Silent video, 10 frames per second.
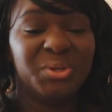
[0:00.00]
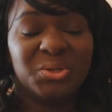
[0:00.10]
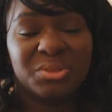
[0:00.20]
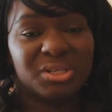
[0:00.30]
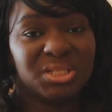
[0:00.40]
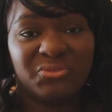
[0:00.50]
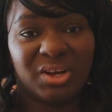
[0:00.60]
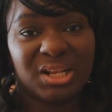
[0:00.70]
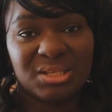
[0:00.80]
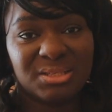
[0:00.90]
We know there's
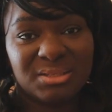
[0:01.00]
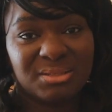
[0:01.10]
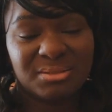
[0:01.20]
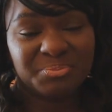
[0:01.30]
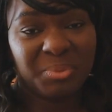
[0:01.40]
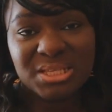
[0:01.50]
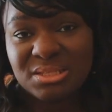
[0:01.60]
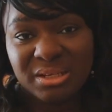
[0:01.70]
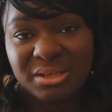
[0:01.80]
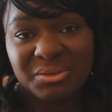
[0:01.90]
false
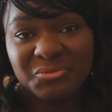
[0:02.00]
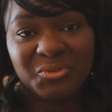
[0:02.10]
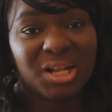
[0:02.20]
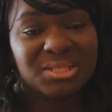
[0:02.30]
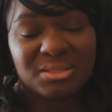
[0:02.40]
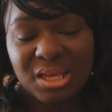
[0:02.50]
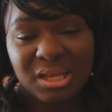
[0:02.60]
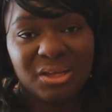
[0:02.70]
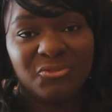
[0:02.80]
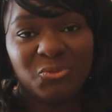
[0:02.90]
positive, false
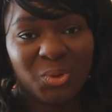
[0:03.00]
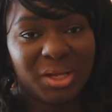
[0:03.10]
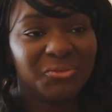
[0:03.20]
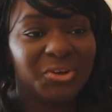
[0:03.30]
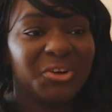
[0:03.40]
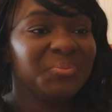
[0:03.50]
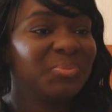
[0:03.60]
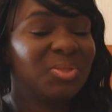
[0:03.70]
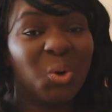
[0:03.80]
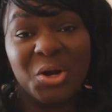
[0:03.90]
negative, whatever.
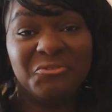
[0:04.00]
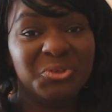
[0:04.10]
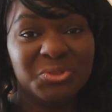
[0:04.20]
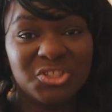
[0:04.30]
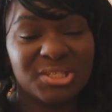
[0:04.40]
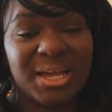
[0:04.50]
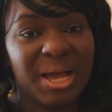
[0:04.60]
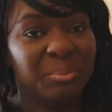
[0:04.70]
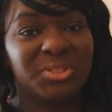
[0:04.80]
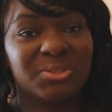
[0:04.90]
Or if you just
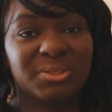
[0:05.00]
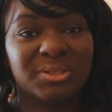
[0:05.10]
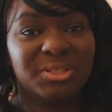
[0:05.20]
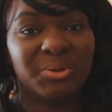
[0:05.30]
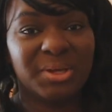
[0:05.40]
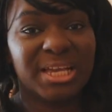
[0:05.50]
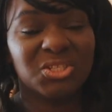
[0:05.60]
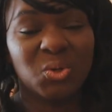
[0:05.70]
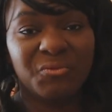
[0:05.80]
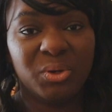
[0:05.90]
happen to, you know,
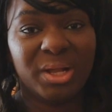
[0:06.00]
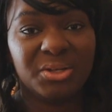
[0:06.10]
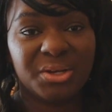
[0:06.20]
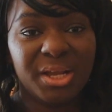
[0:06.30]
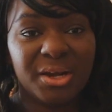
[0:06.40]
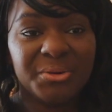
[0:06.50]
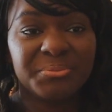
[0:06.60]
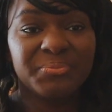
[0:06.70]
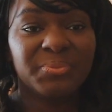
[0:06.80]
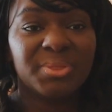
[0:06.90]
catch COVID while you're
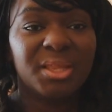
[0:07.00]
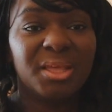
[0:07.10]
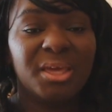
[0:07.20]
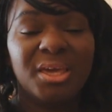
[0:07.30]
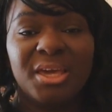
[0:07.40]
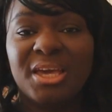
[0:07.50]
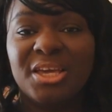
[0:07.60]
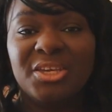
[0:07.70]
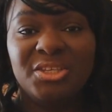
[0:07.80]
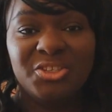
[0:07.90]
here,
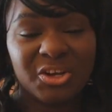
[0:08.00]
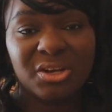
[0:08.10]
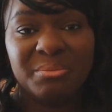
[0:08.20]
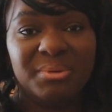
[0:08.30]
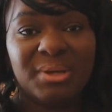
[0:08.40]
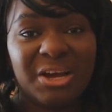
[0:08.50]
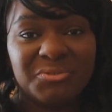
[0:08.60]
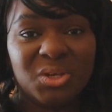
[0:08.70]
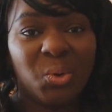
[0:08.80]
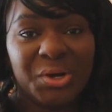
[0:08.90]
you're going to
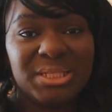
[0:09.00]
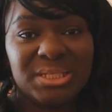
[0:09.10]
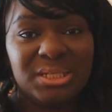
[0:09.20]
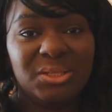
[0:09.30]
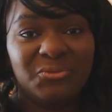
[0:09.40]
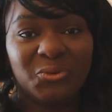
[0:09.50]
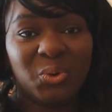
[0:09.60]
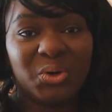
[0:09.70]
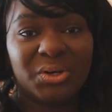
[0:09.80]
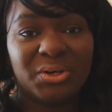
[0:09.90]
have to quarantine
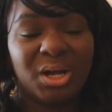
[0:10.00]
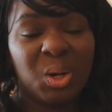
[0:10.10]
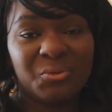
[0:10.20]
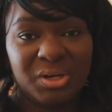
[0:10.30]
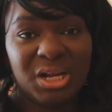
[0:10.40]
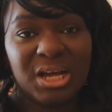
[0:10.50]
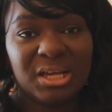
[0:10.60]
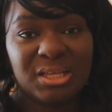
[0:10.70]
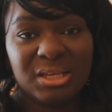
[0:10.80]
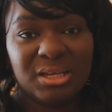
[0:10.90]
for however
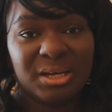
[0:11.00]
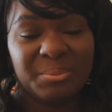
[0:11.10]
long